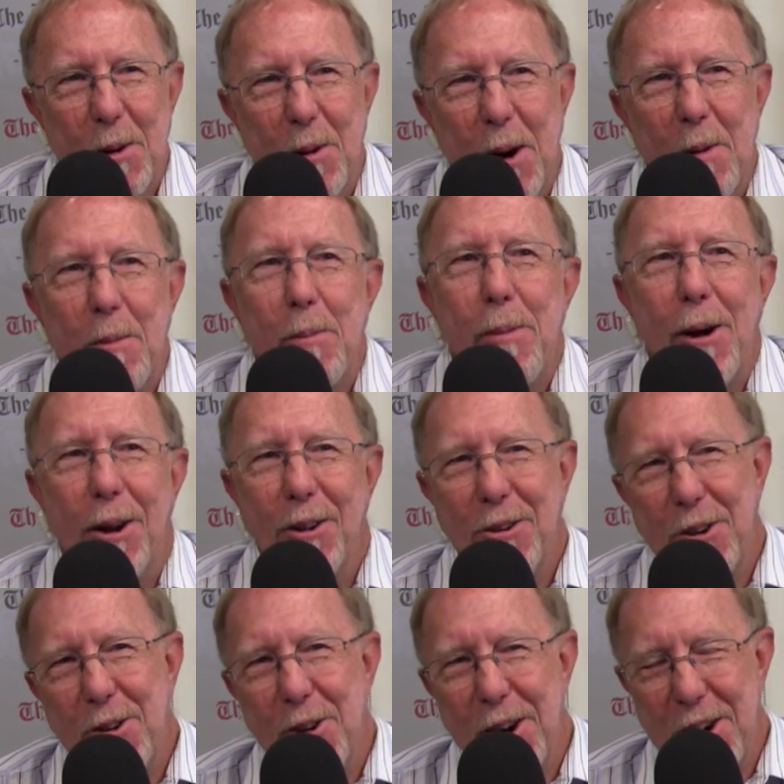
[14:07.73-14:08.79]
I'm
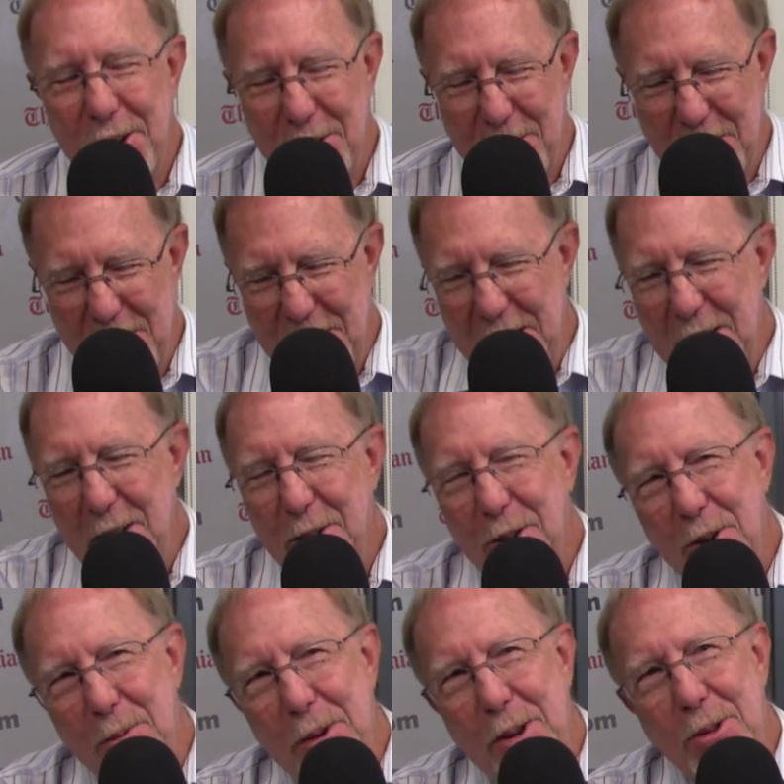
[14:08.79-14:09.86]
apologizing right now
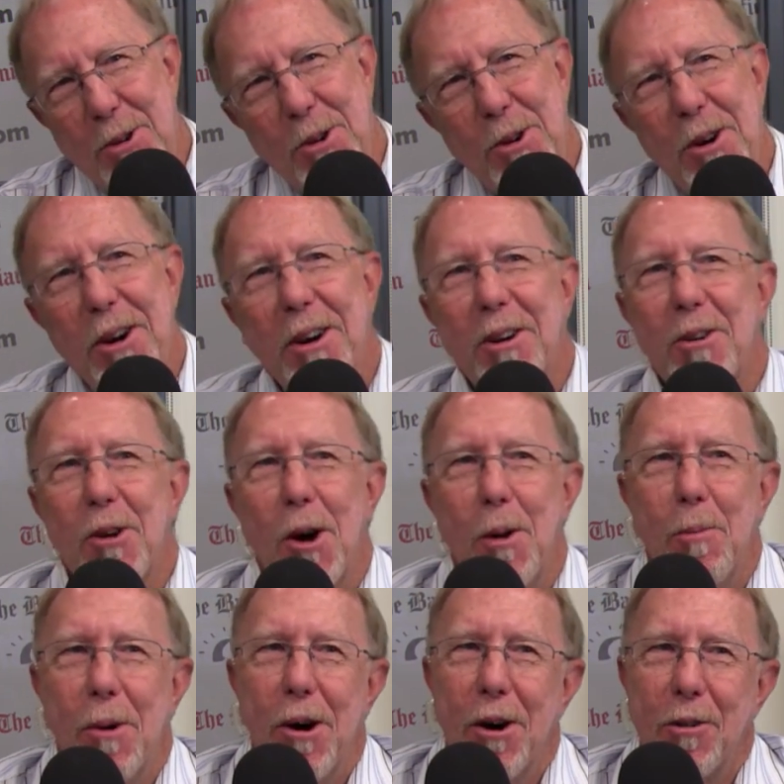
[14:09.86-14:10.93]
to Mr.
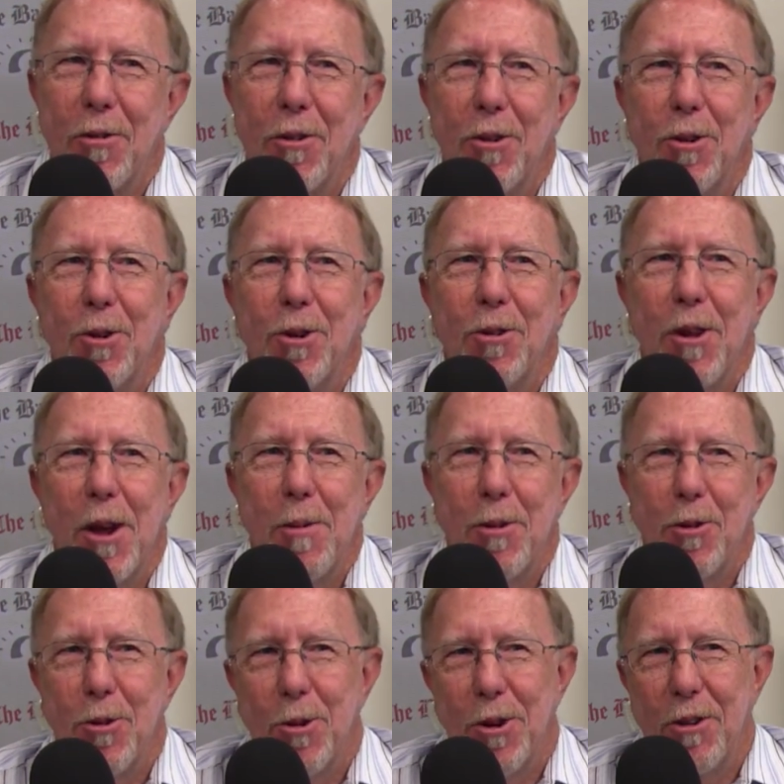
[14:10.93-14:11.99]
Tom Mock for Louis
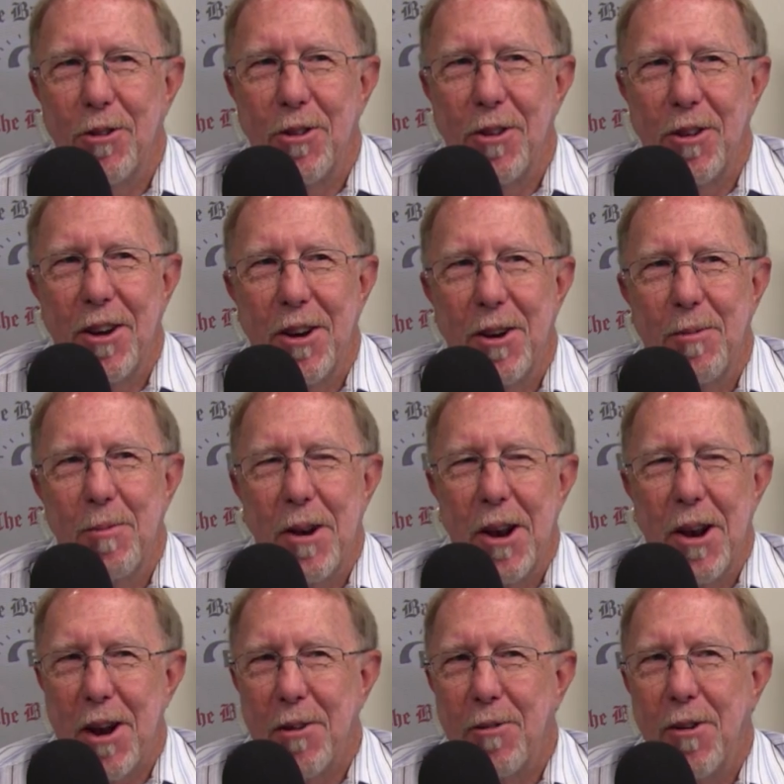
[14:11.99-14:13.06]
Amistoy's
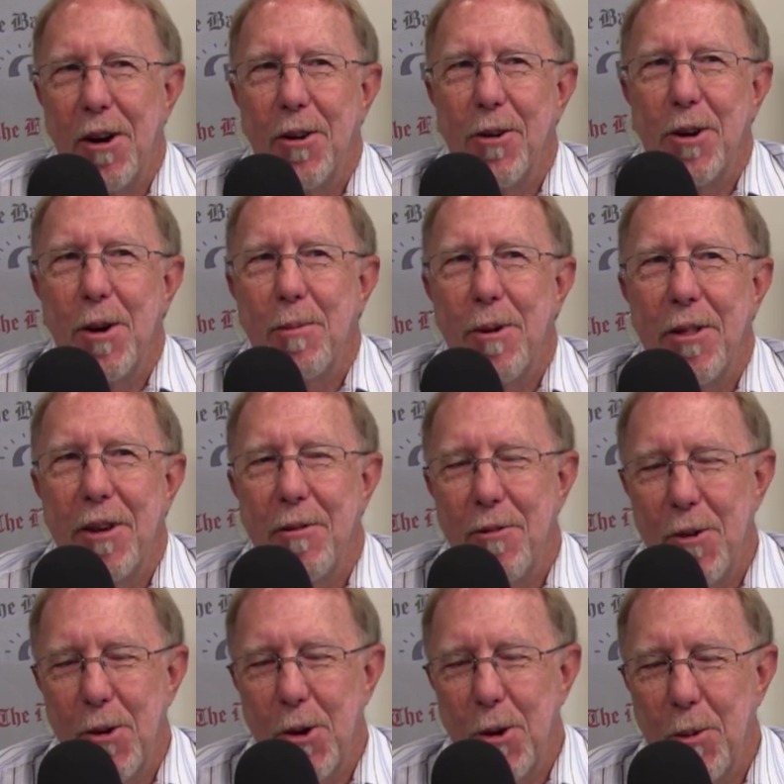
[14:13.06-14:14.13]
lack of following up on that
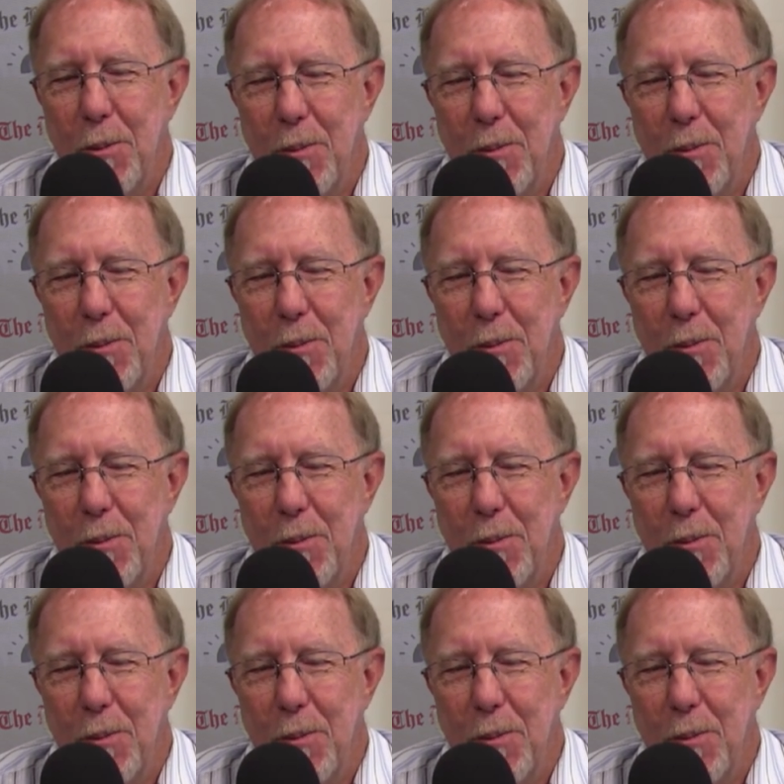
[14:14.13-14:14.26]
photo.